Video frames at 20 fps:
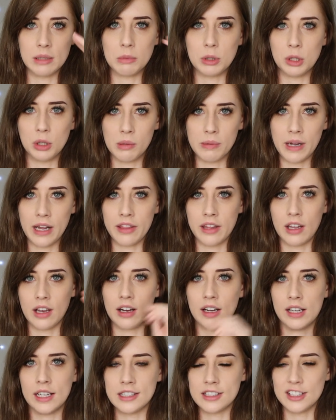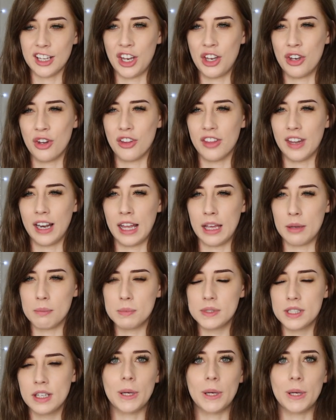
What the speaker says: I'm all about the eyes and not the lips.